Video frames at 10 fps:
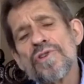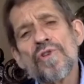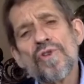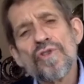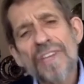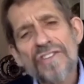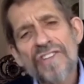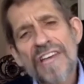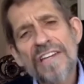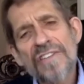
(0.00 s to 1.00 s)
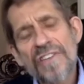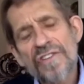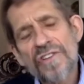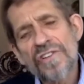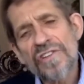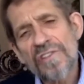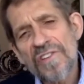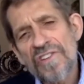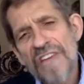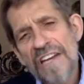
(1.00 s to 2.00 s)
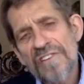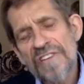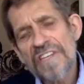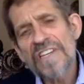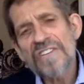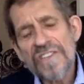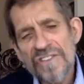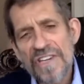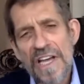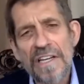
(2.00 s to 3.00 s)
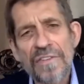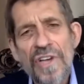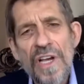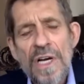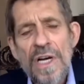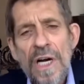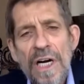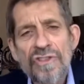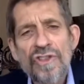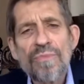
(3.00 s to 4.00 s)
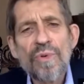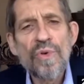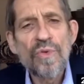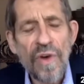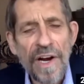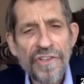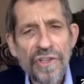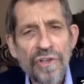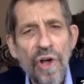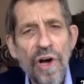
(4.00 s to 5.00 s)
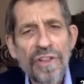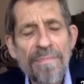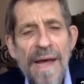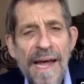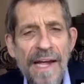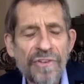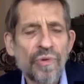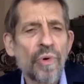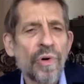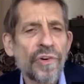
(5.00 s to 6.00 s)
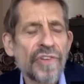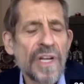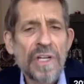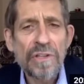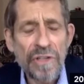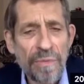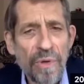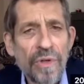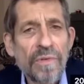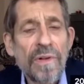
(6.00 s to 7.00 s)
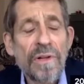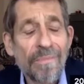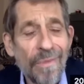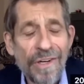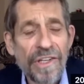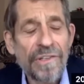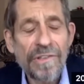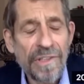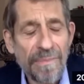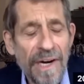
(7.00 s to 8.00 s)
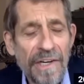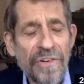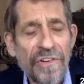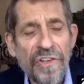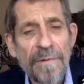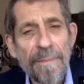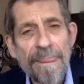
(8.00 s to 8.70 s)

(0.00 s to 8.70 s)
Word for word: use incentives, a series of incentives and disincentives to move Russia along the path towards liberal market democracy.